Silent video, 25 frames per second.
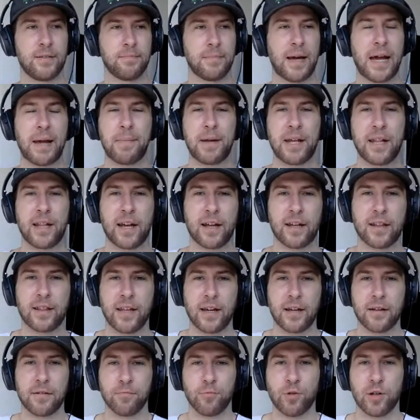maybe that,
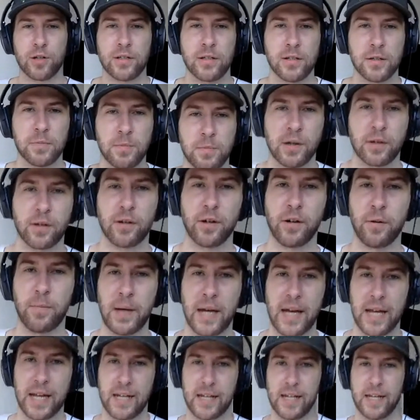that roster spot could have
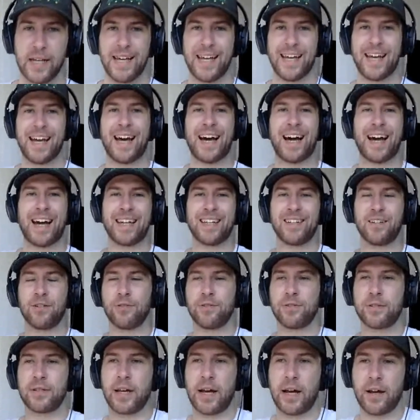been uh,
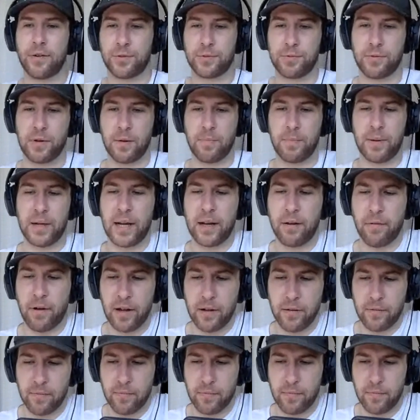used elsewhere. But
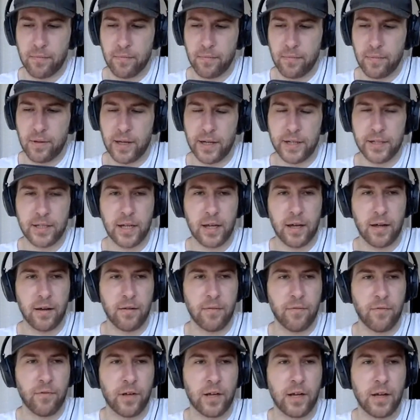anyway, thanks again
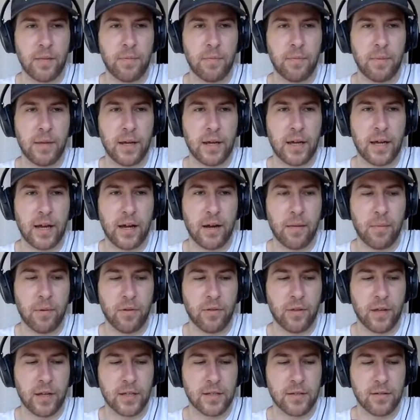for keeping me accountable.
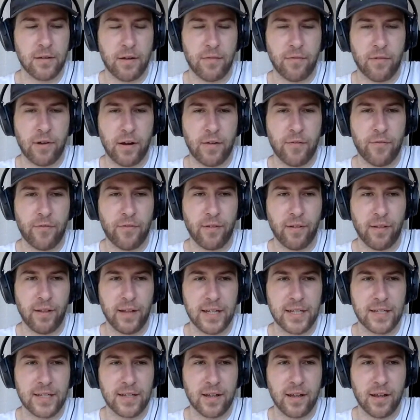Thanks to everyone for
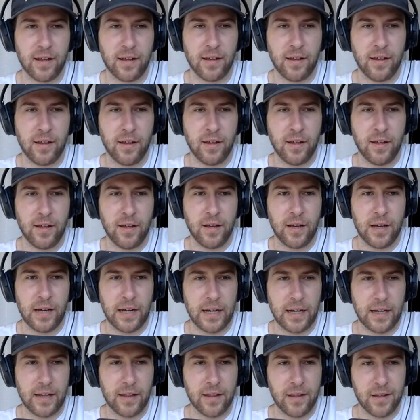listening.
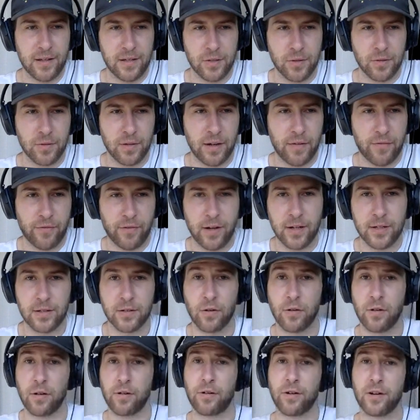Uh, thanks to all our friends
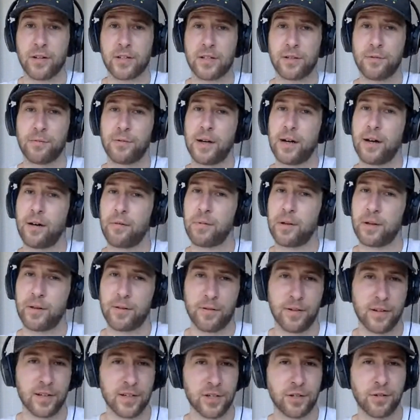all across the world, whether
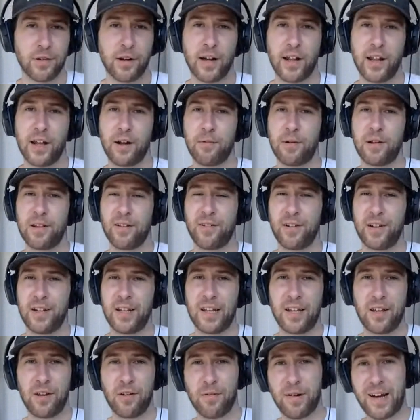you're in Australia, whether you're in
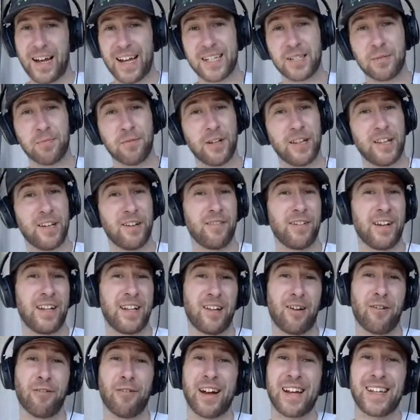the US, whether you're
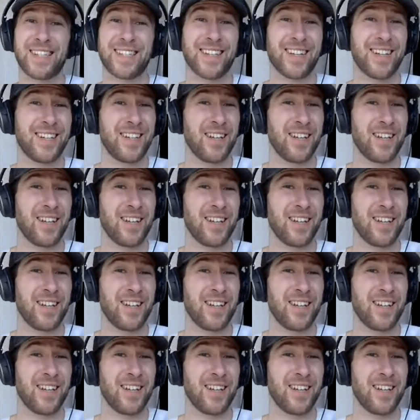in Greece,